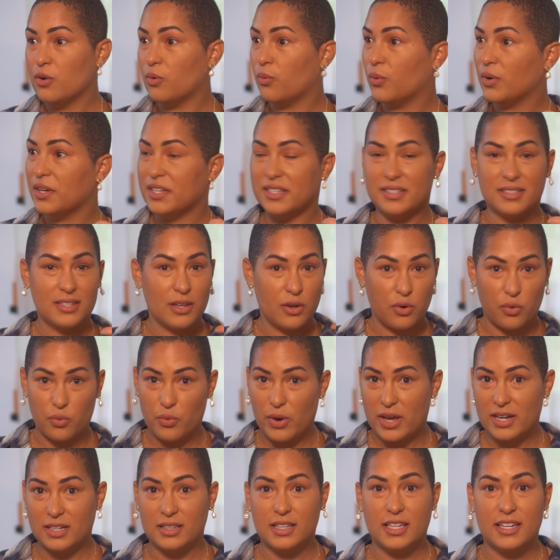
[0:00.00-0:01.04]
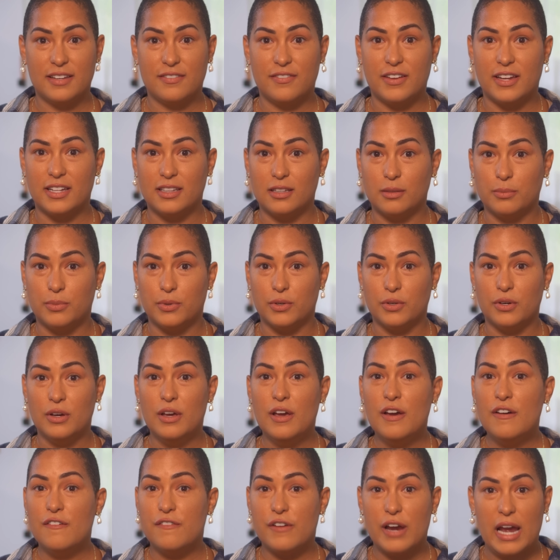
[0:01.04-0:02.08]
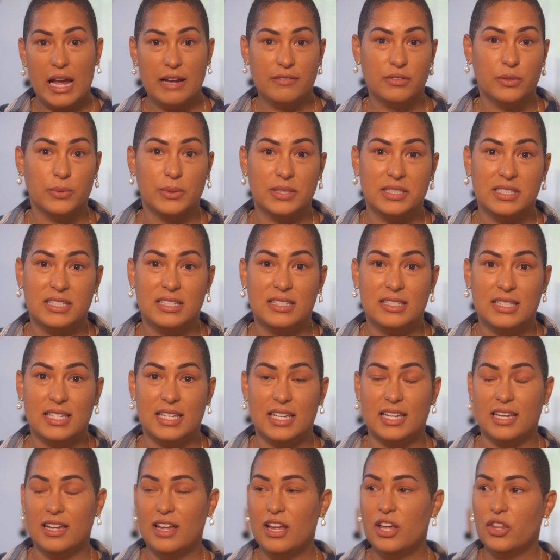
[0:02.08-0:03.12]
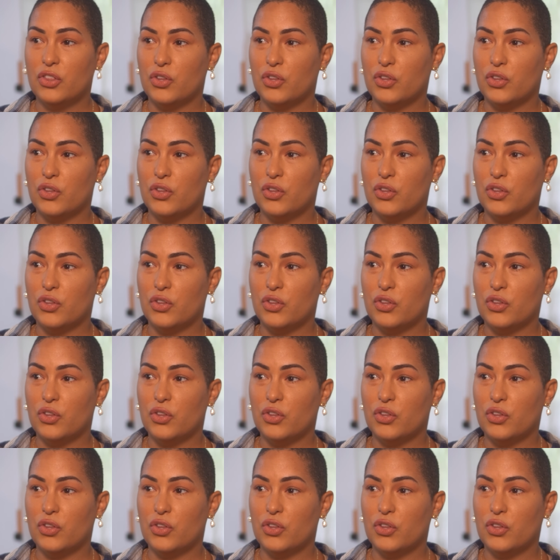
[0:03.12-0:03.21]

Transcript: was readily available for everyone to see.